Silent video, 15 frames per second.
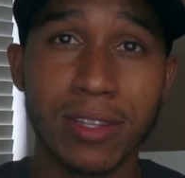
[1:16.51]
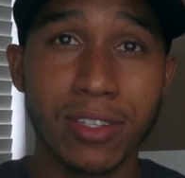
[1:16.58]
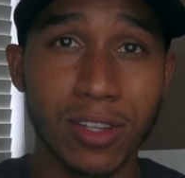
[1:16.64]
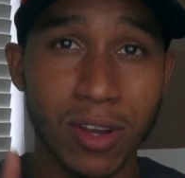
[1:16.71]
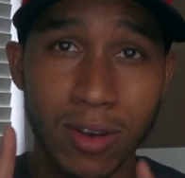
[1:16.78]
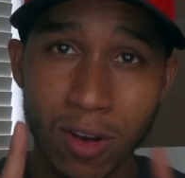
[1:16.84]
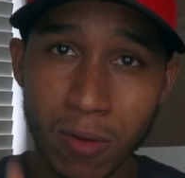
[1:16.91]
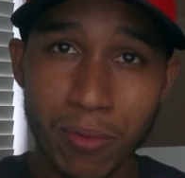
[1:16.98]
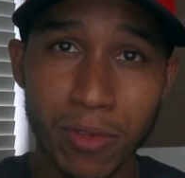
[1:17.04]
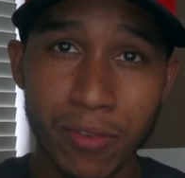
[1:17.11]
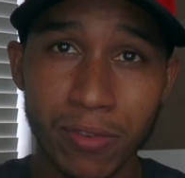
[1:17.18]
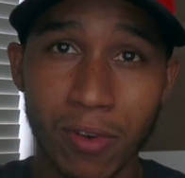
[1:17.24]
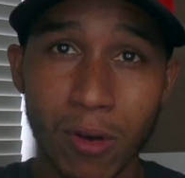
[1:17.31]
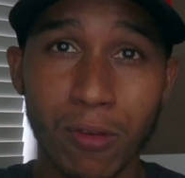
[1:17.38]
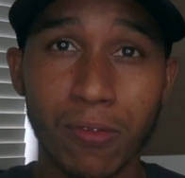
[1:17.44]
So
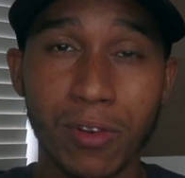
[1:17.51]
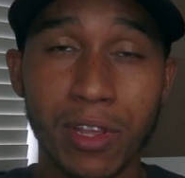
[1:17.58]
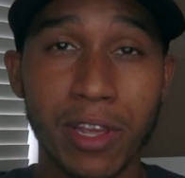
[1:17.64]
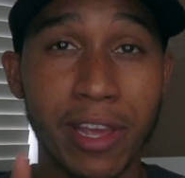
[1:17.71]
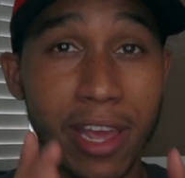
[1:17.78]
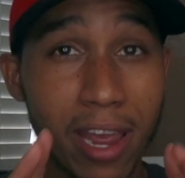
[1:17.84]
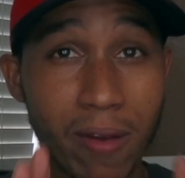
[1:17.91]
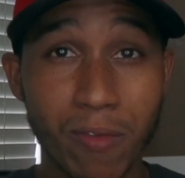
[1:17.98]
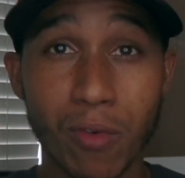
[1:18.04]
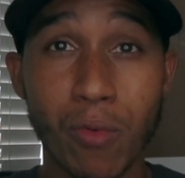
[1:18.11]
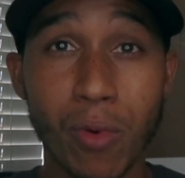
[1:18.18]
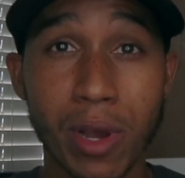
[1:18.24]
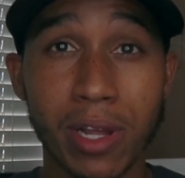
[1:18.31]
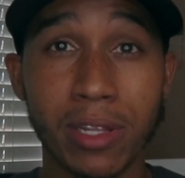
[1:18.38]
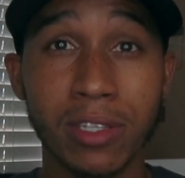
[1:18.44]
hopefully
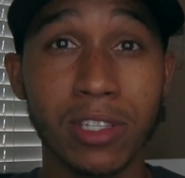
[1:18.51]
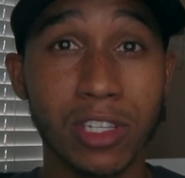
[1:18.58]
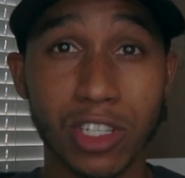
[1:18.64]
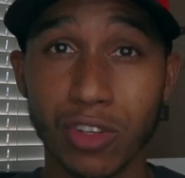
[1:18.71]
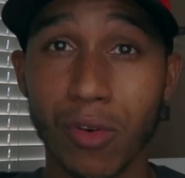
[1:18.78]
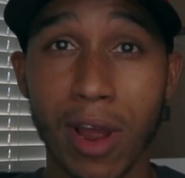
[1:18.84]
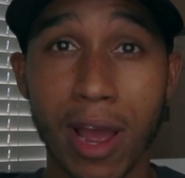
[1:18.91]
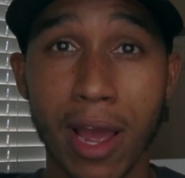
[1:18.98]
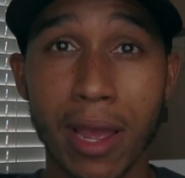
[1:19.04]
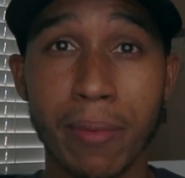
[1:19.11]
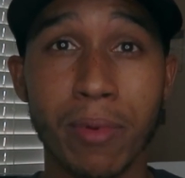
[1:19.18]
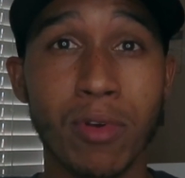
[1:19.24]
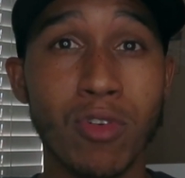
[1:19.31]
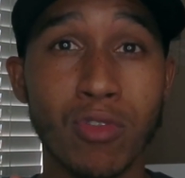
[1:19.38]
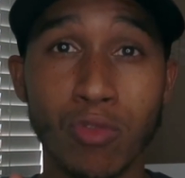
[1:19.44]
everyone subscribe
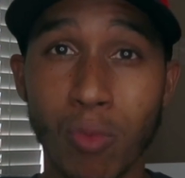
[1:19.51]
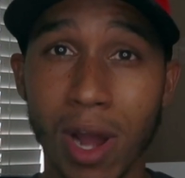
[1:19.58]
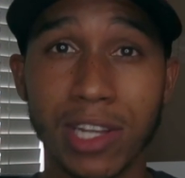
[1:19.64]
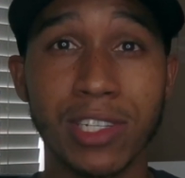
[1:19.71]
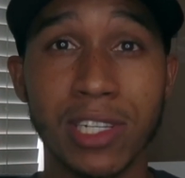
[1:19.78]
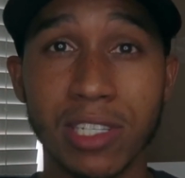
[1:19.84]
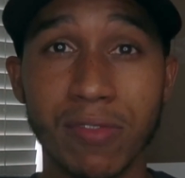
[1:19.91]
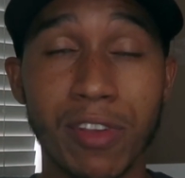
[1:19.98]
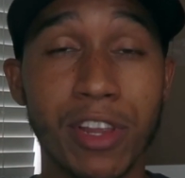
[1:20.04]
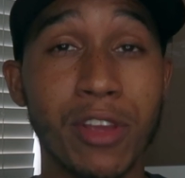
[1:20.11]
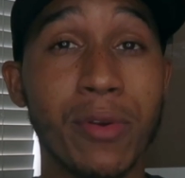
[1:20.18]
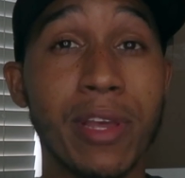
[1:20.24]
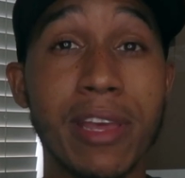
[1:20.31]
who's watching this video,